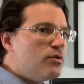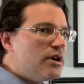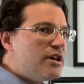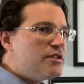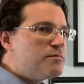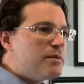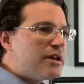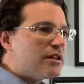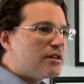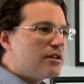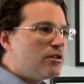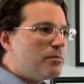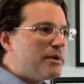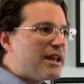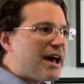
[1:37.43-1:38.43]
is be a little
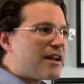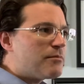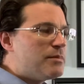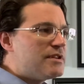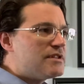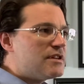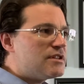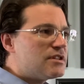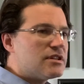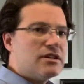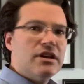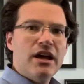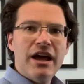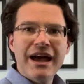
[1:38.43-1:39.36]
bit out of position